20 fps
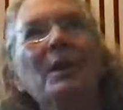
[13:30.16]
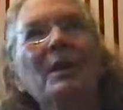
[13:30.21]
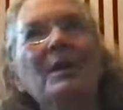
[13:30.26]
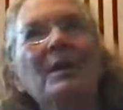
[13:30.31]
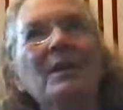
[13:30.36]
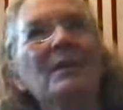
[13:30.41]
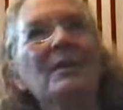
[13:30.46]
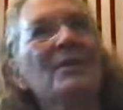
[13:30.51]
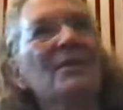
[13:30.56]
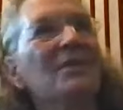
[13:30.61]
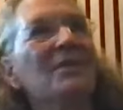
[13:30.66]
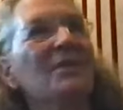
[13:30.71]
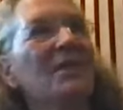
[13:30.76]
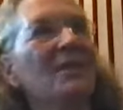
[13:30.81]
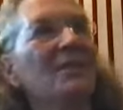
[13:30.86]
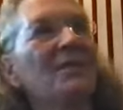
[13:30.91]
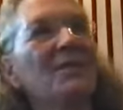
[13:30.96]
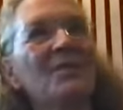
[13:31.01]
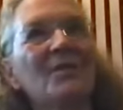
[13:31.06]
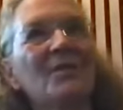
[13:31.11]
it is. It
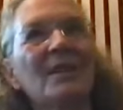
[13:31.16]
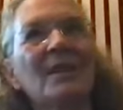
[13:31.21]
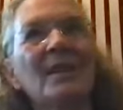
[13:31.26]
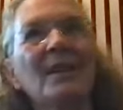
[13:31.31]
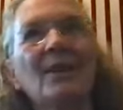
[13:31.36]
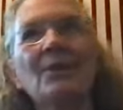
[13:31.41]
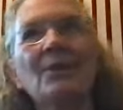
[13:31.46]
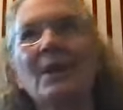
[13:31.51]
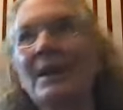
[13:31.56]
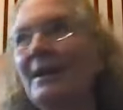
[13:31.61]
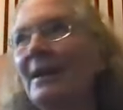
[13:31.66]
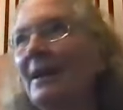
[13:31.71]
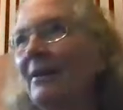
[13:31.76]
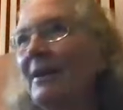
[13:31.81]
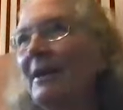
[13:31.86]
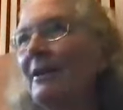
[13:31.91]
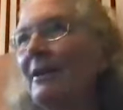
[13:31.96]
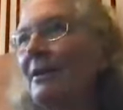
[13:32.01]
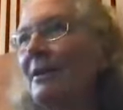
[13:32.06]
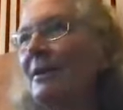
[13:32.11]
doesn't say, okay, now
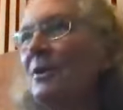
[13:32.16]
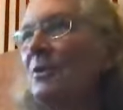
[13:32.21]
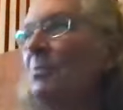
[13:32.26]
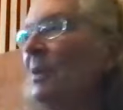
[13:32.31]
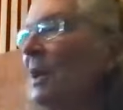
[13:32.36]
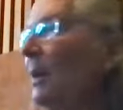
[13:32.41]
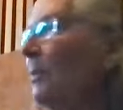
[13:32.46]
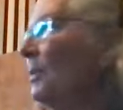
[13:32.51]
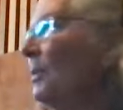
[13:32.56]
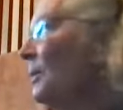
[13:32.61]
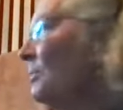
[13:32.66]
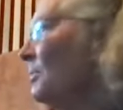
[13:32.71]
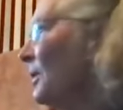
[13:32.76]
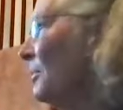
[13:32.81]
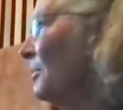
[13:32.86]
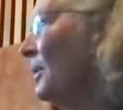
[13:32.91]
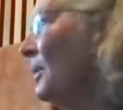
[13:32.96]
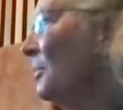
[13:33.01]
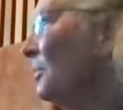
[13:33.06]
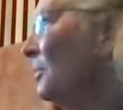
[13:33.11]
here it is, blah, blah, blah,
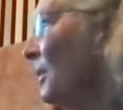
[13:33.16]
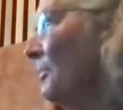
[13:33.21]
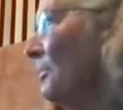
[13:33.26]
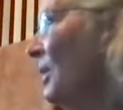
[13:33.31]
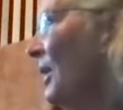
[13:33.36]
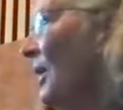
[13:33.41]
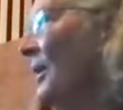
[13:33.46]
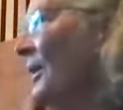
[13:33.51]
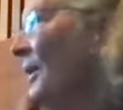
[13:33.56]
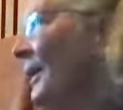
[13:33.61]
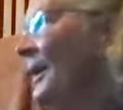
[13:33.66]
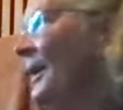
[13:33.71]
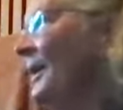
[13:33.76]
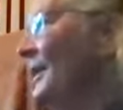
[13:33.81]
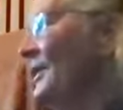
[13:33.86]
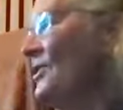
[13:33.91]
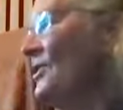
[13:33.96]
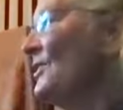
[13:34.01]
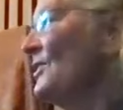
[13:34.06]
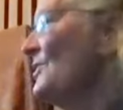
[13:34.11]
blah, blah, blah.
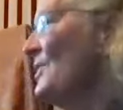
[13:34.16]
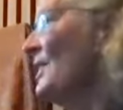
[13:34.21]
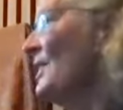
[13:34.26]
It just